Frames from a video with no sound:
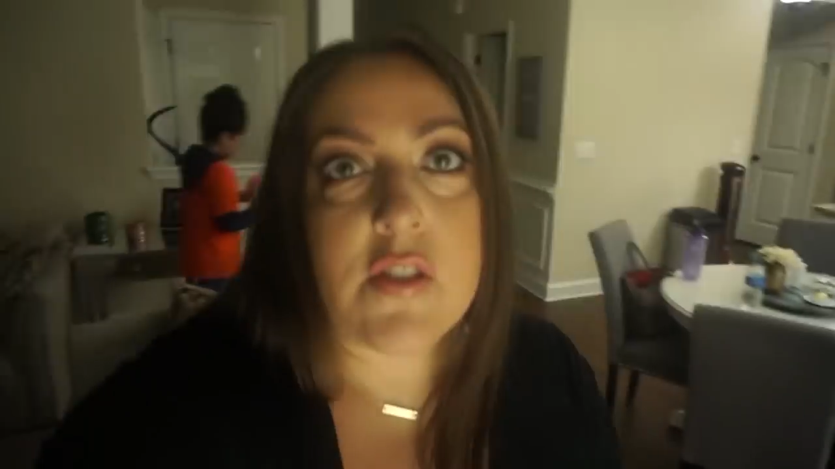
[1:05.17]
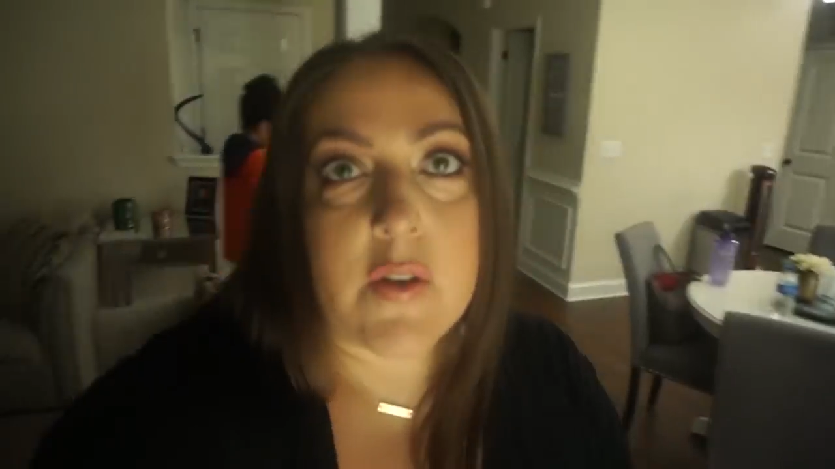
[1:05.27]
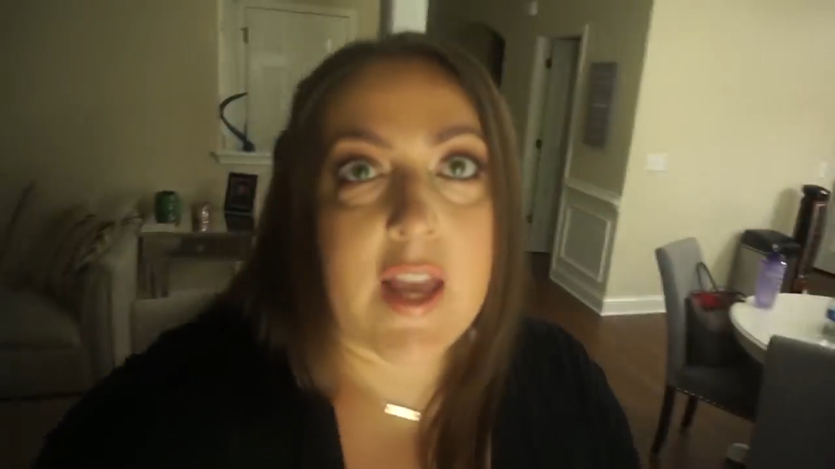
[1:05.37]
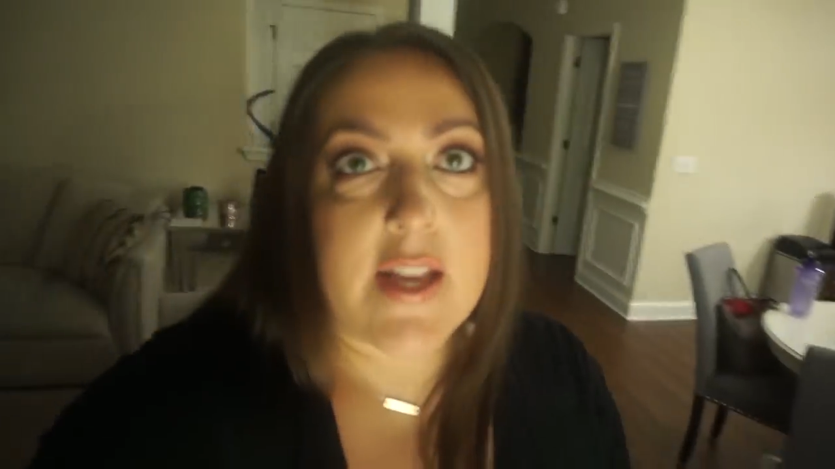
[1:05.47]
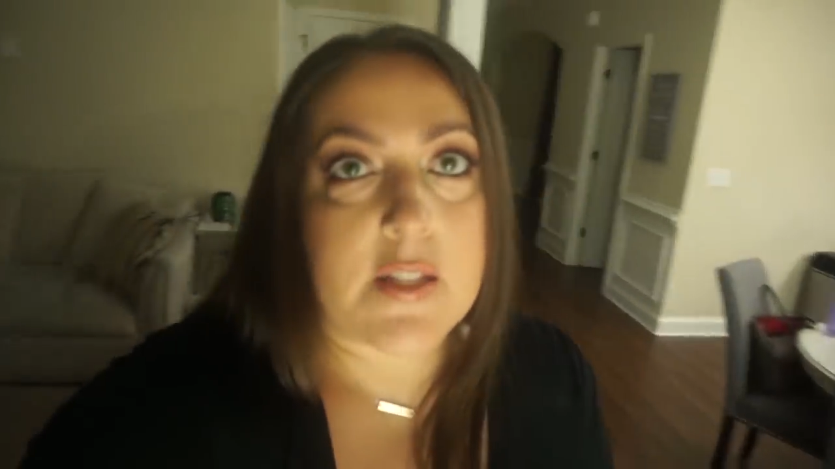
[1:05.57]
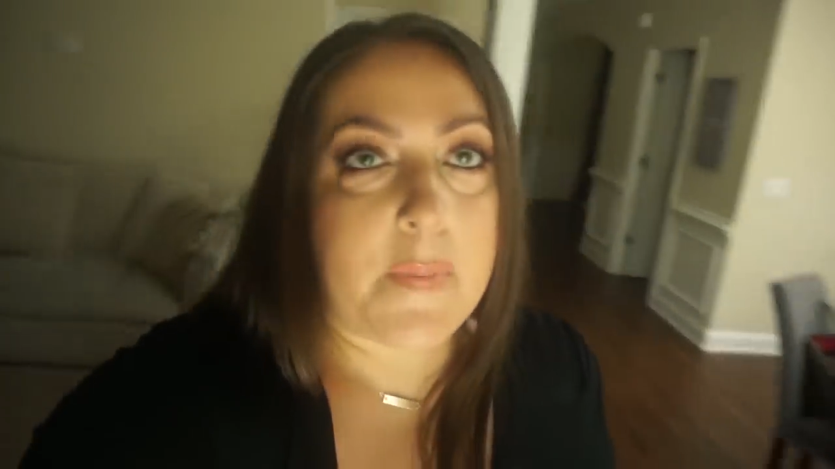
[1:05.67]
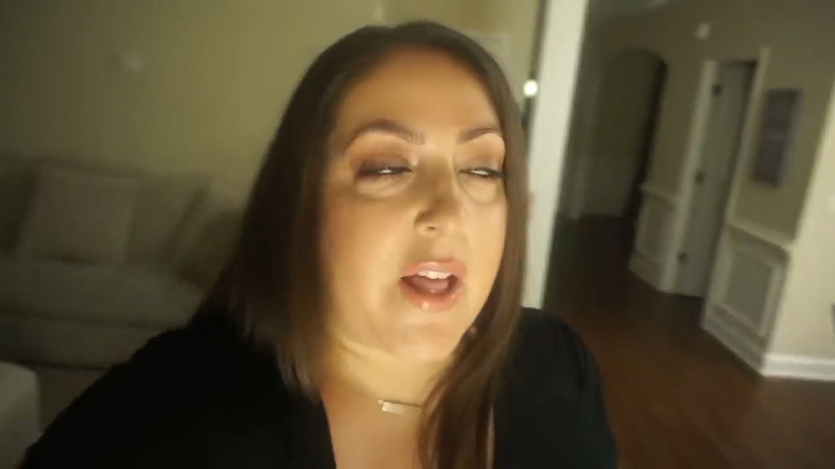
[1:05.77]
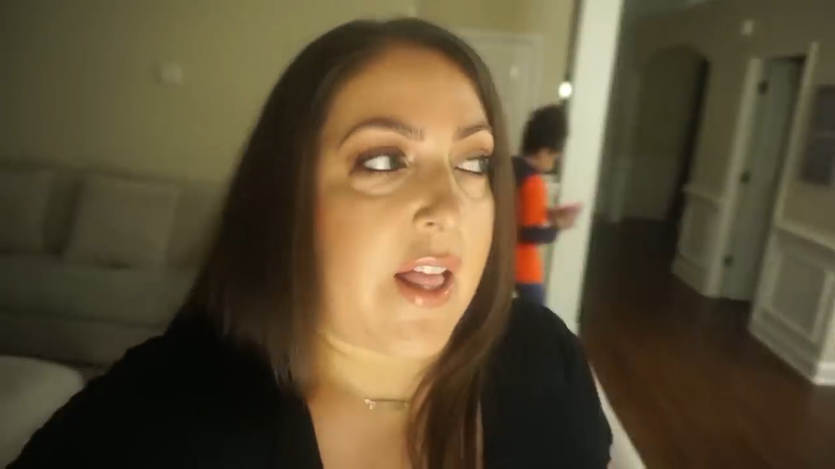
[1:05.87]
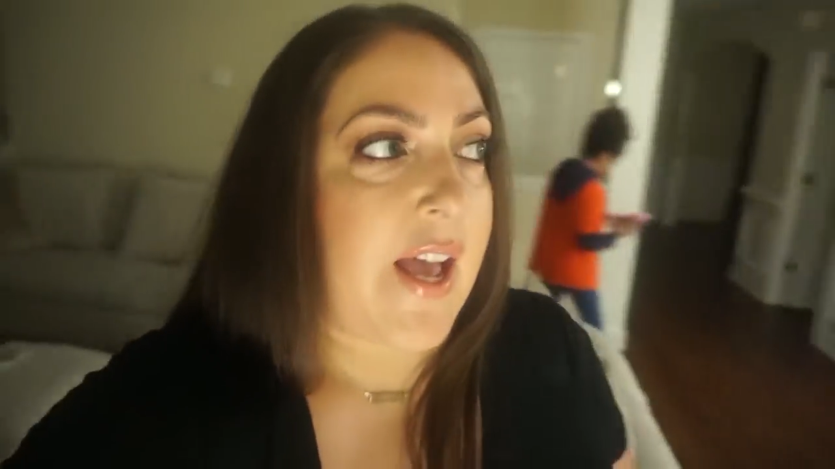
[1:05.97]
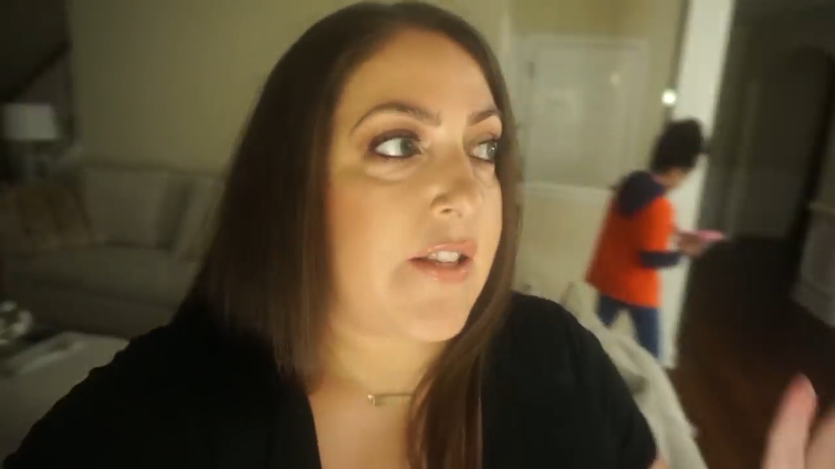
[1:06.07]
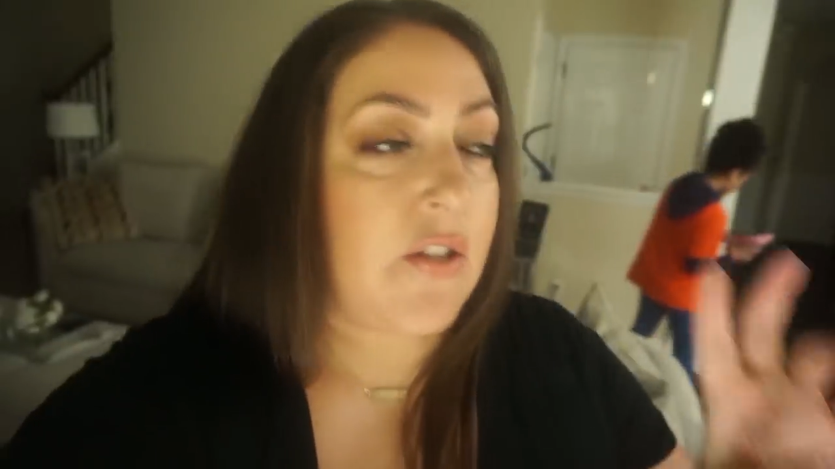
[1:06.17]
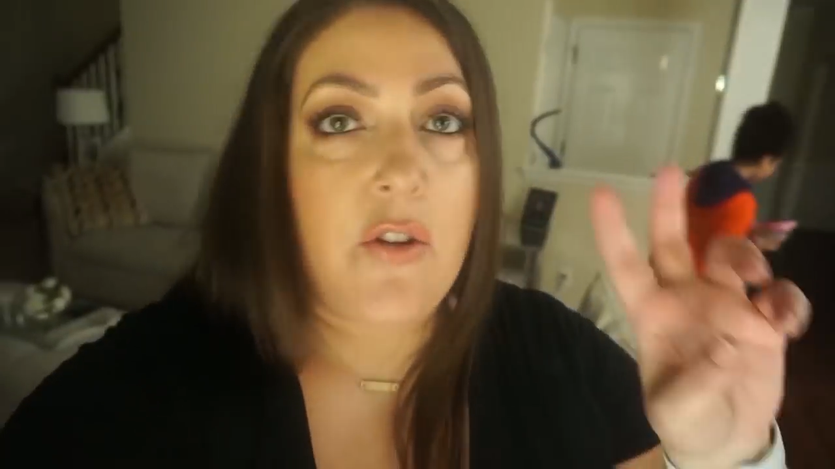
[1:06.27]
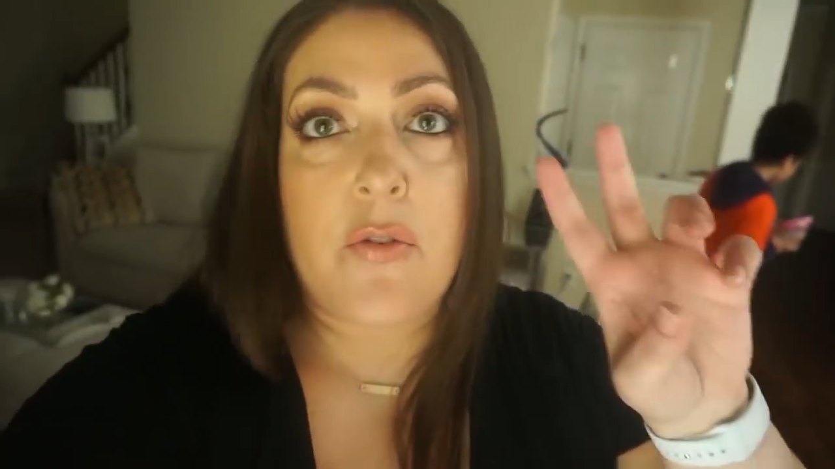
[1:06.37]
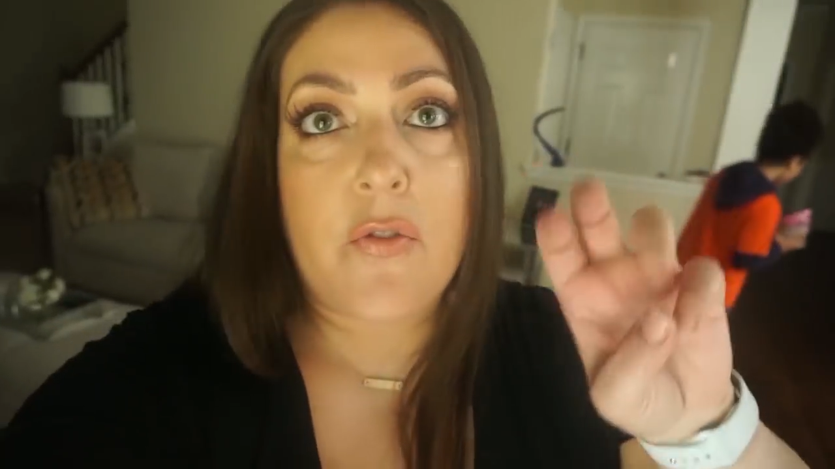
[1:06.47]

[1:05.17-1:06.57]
So yes, Bella has a new